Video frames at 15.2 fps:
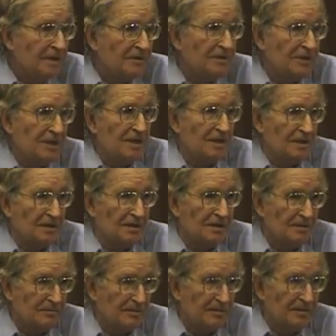if you think
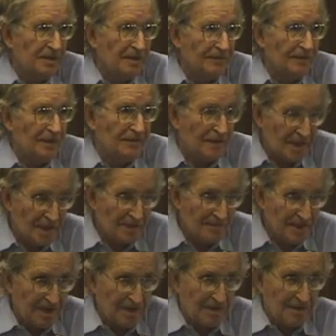about it, the
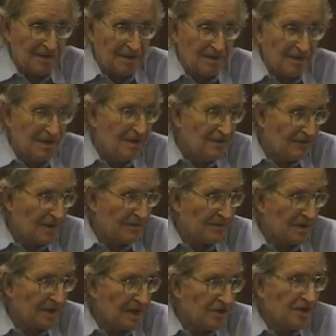fabrication had a
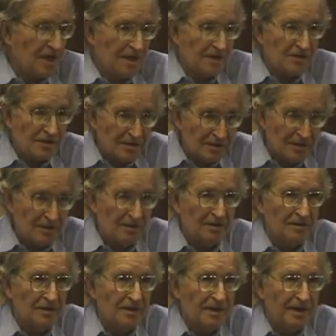certain element of
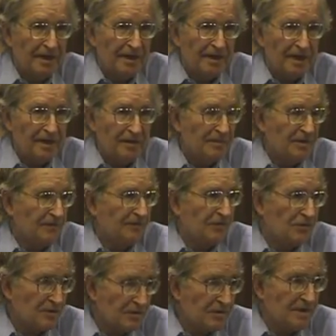truth in it, an
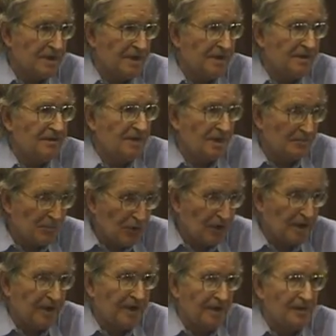important element of truth.
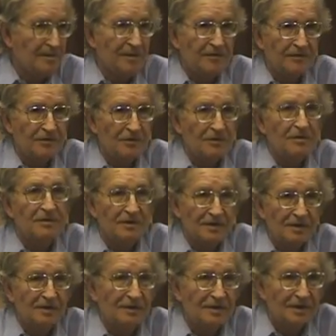Could come back to
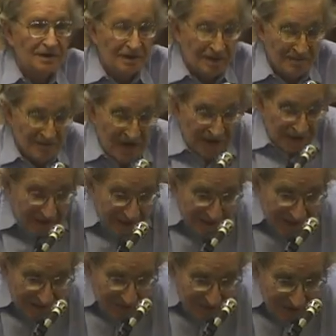that if you like.
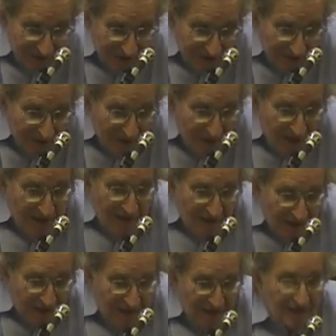Anyhow, this
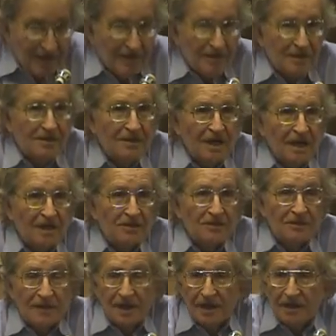cancer in our
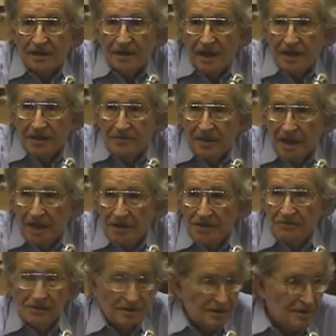landmass was
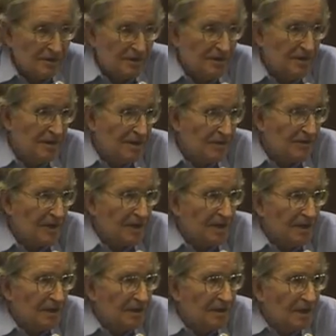threatening to conquer
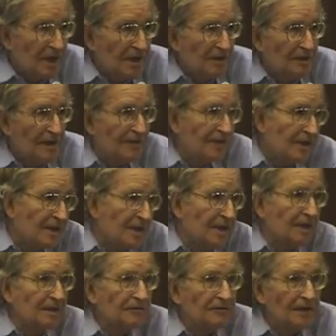everything,
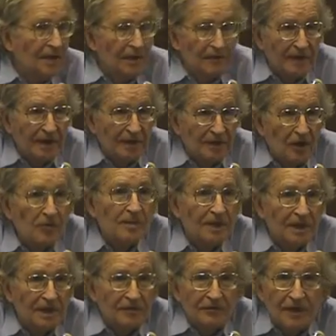openly following
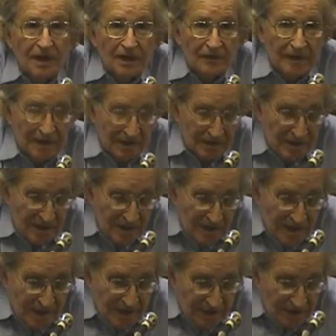Hitler's Mein
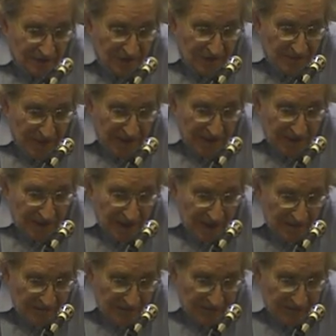Kampf, and we plainly
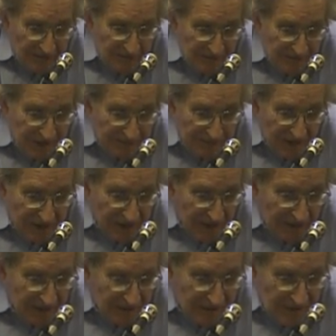had to do something about
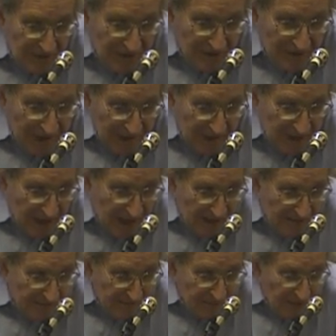that.
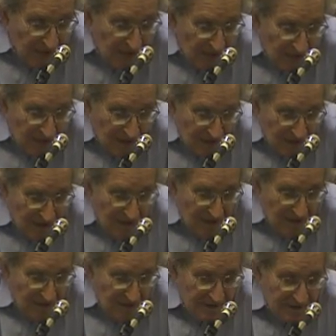It
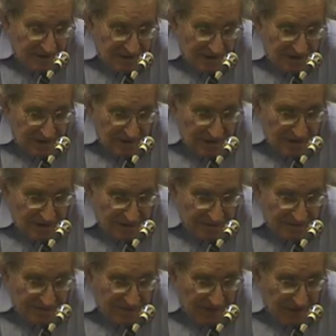was a
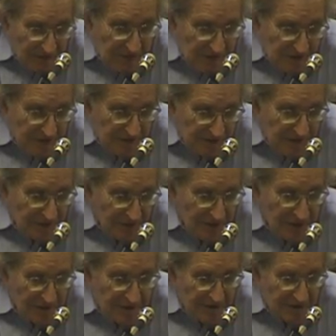serious,
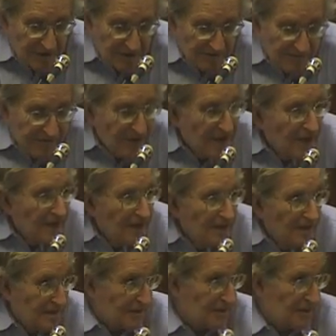there's a day in the United
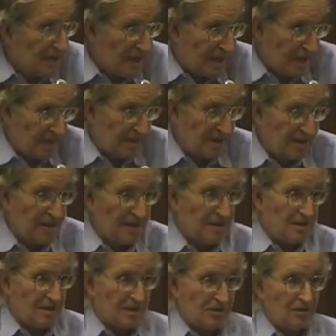States called Law
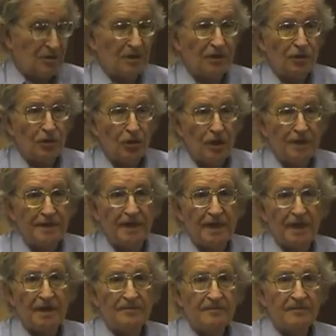Day.
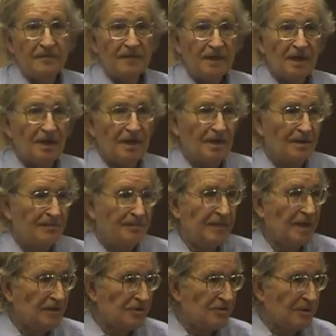Elsewhere in the world,
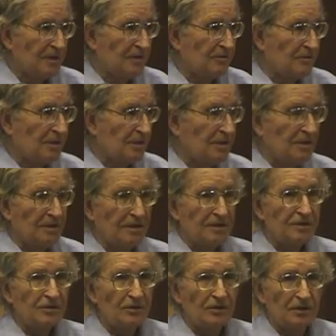it's called May
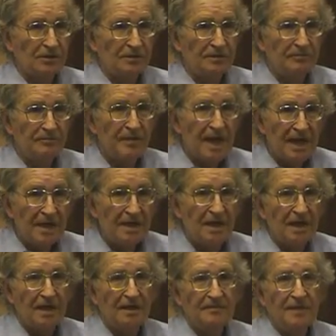Day, May
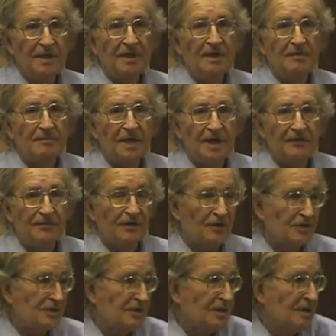1st, a day
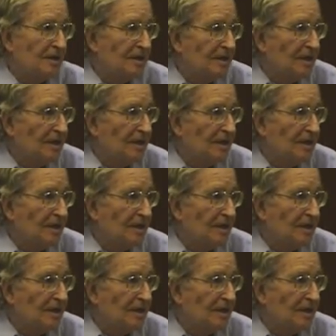for